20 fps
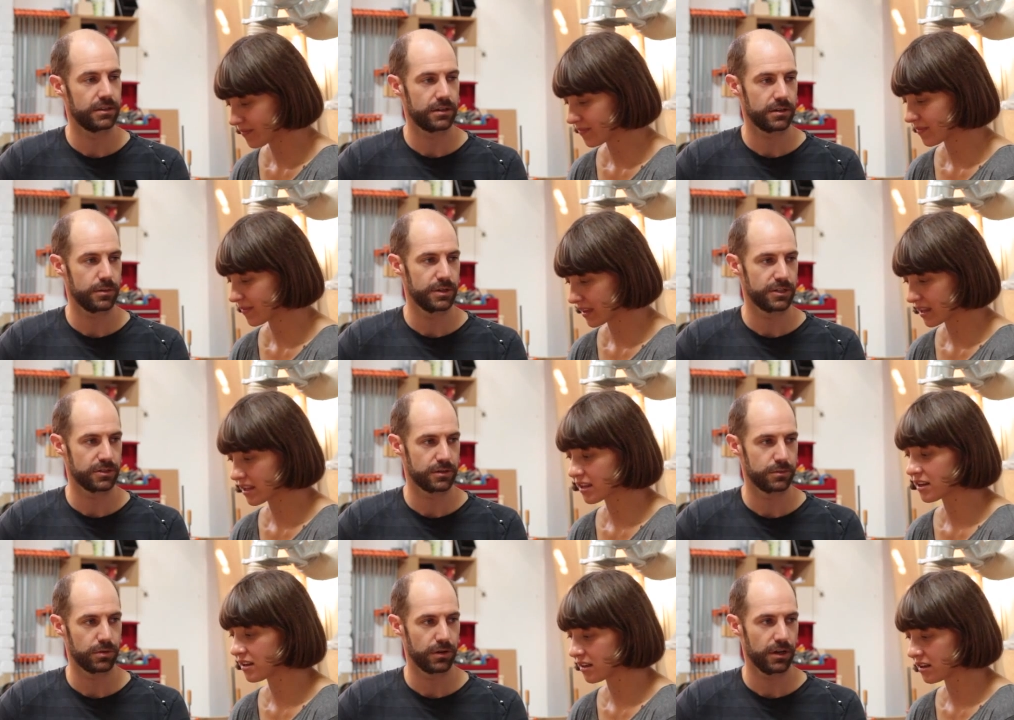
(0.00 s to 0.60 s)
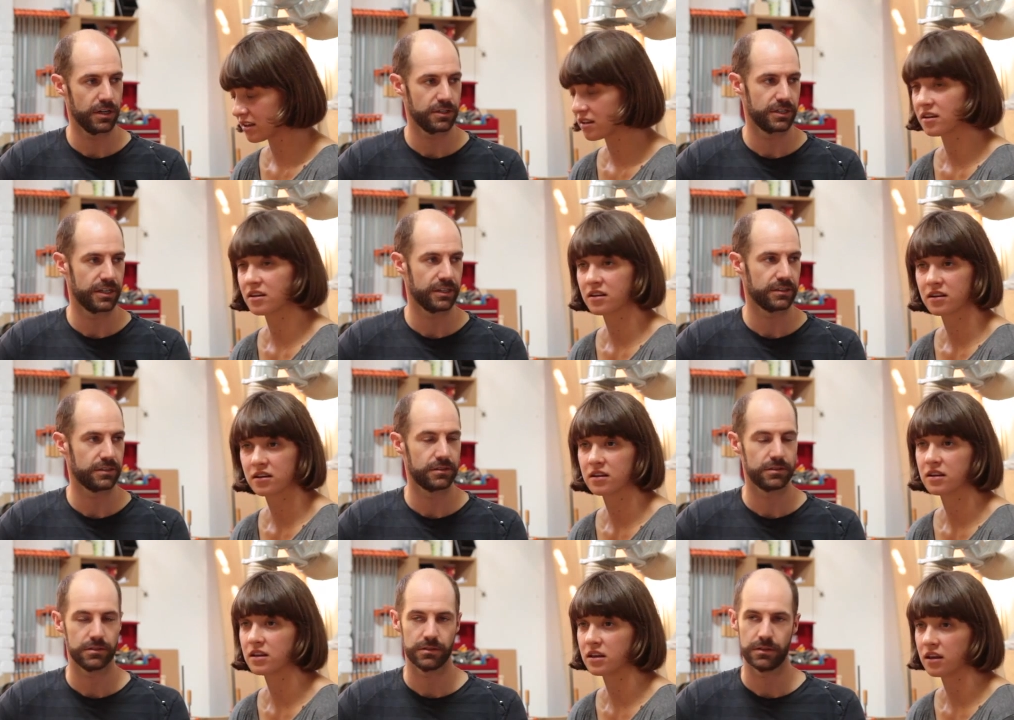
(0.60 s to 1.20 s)
Speaker 1: commission project,
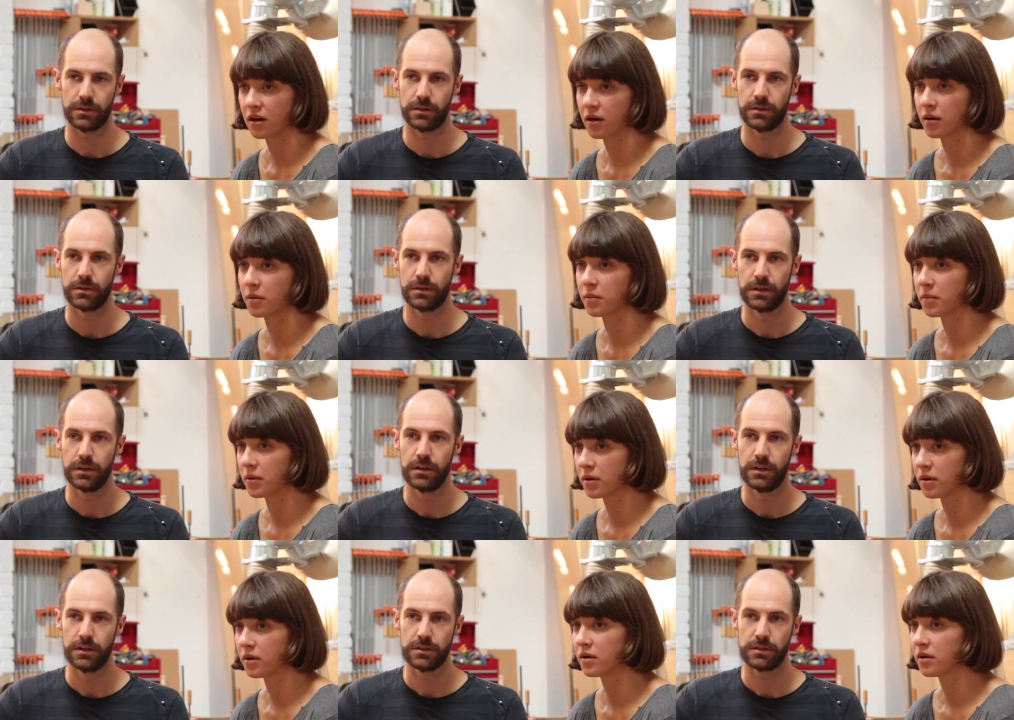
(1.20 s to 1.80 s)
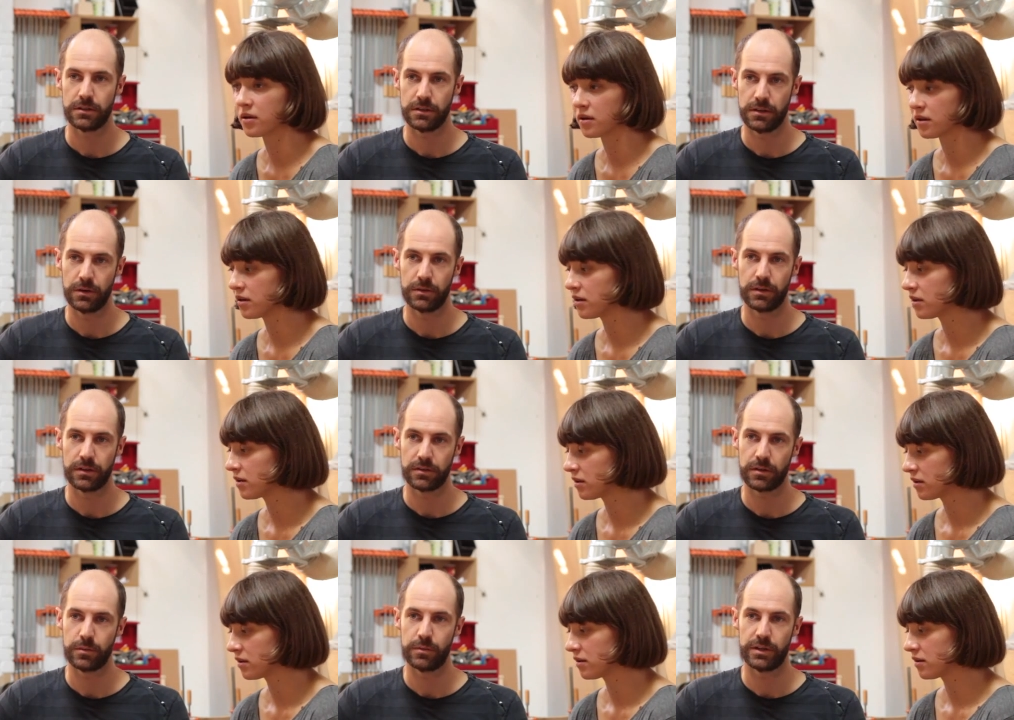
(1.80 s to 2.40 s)
so to know that
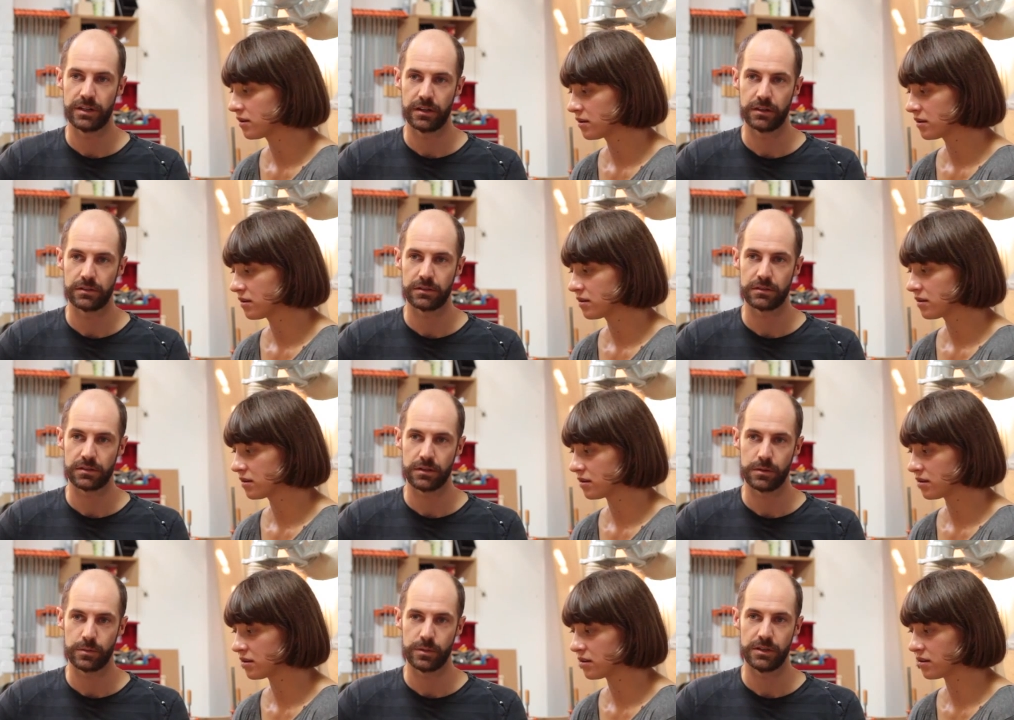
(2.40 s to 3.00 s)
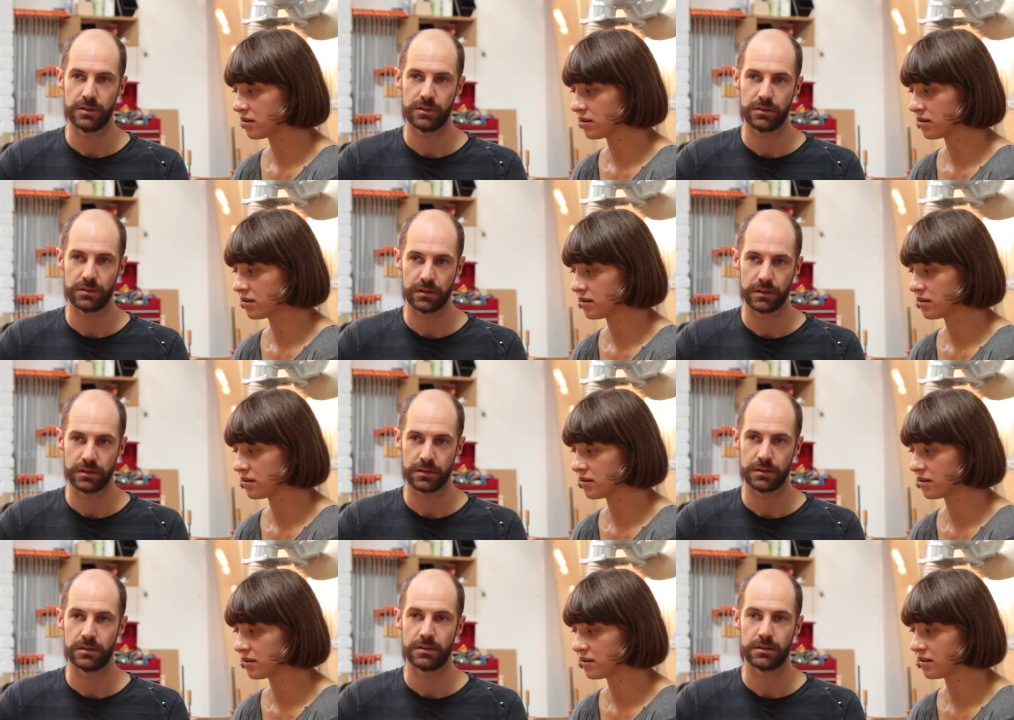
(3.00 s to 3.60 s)
somebody else is going to be using it
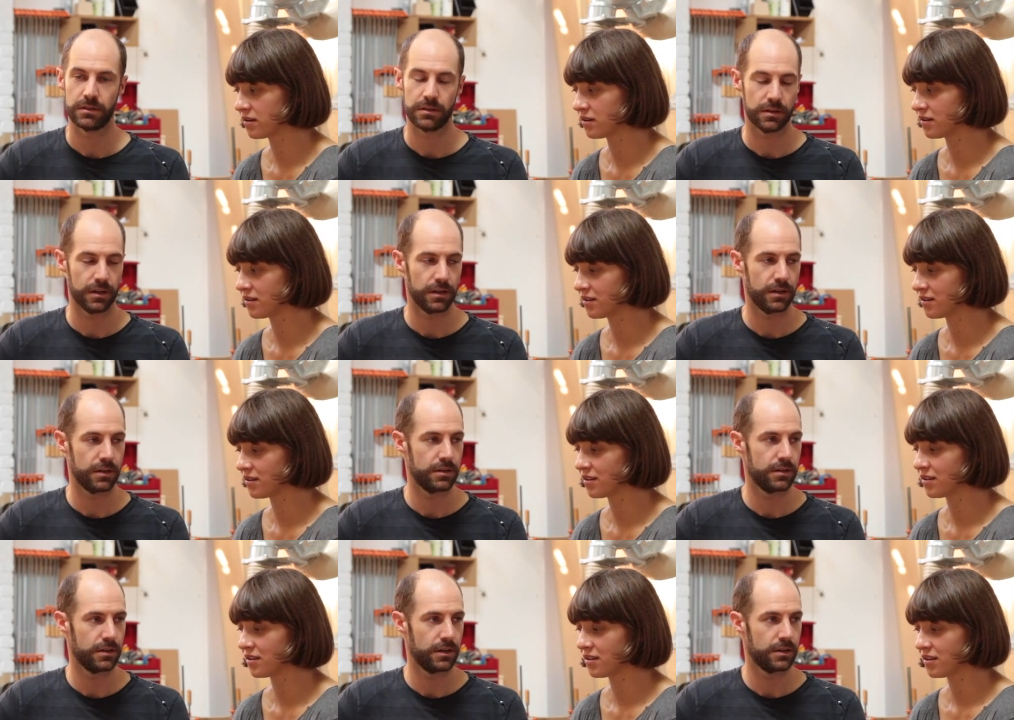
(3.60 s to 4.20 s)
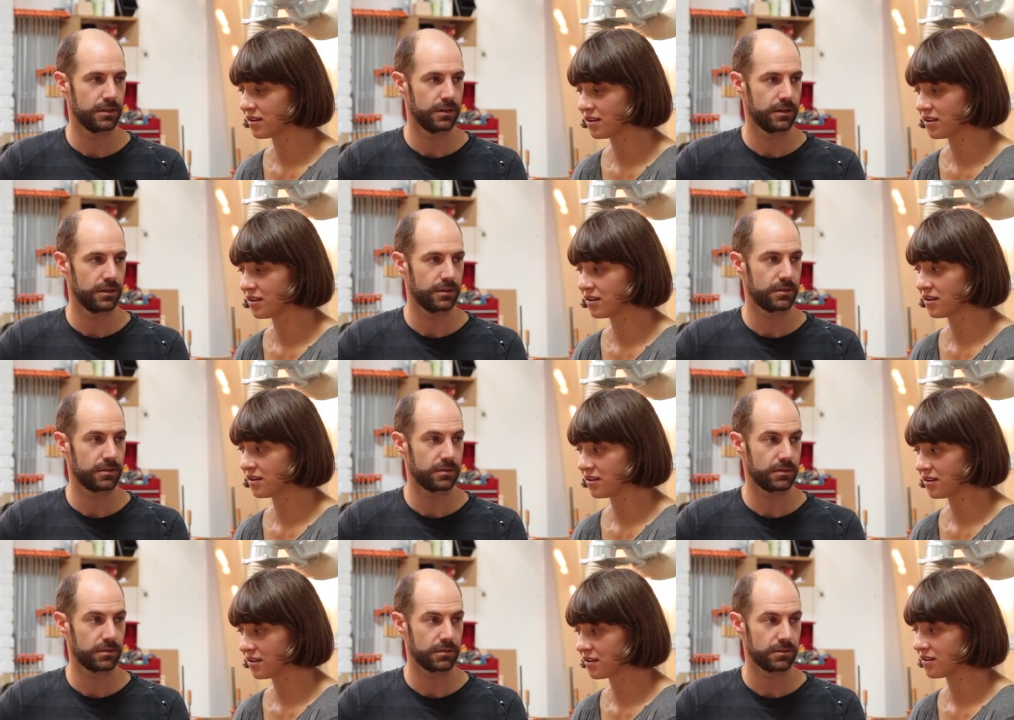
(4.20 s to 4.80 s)
and, it, and that
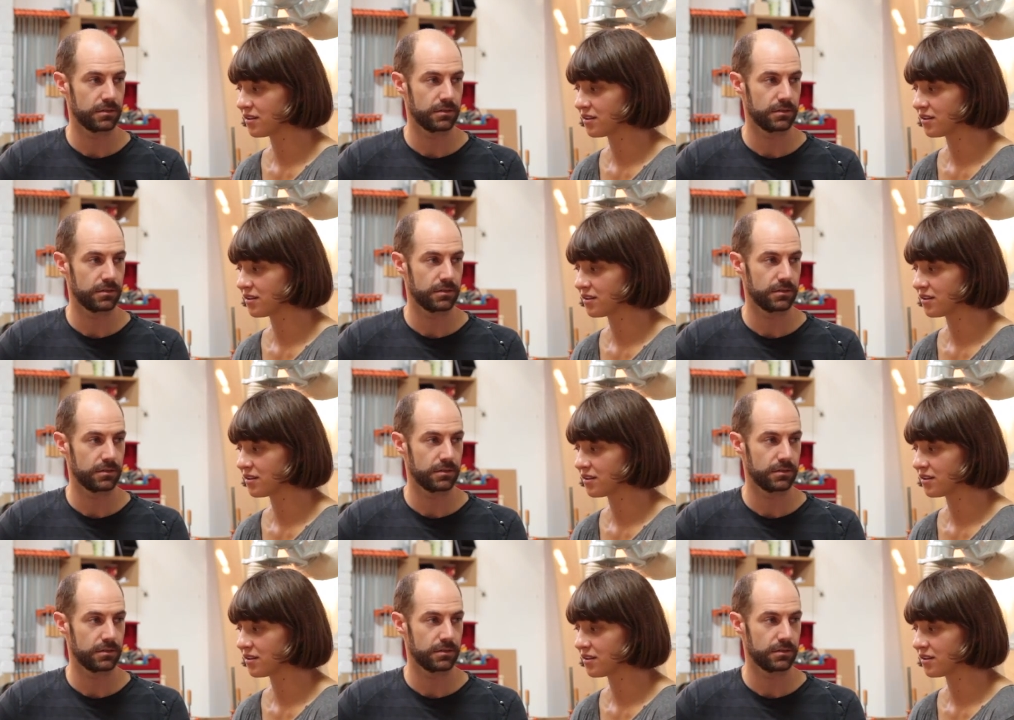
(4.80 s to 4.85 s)
it's